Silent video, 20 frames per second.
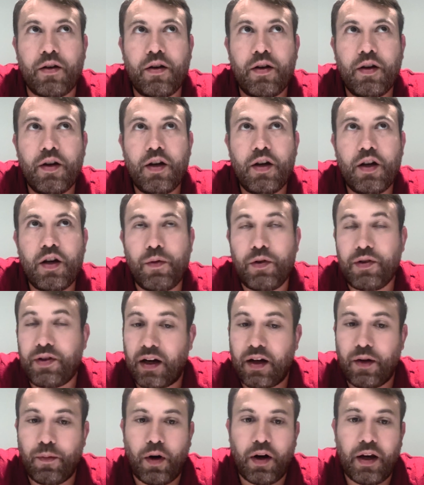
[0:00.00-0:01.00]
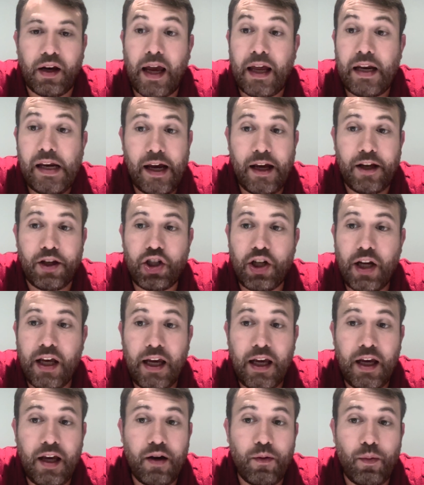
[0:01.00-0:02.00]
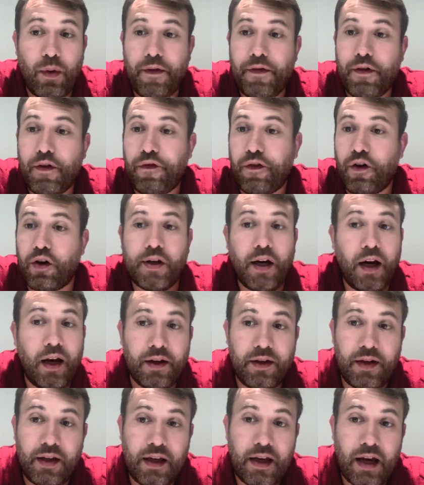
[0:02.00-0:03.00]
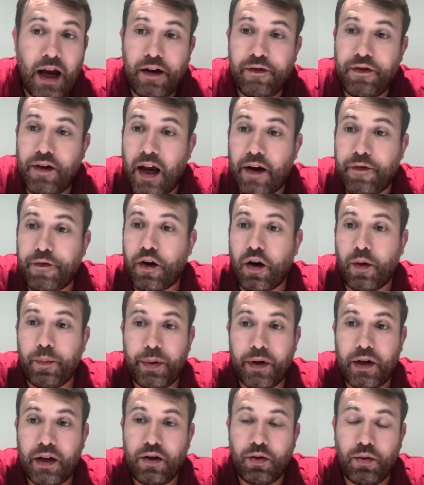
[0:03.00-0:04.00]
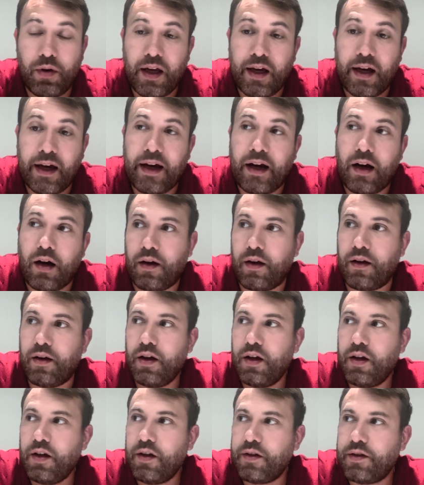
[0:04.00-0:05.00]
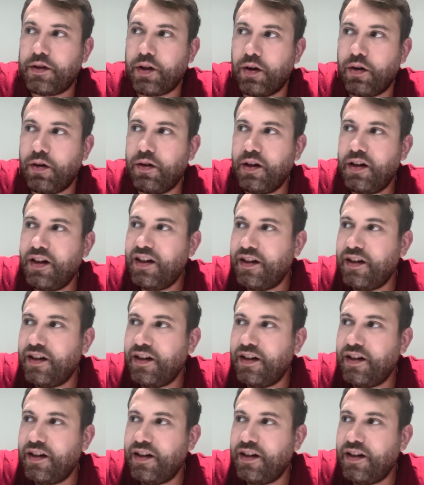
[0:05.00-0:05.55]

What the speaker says: We started one in ADHD. We have a fertility IVF company doing AI. So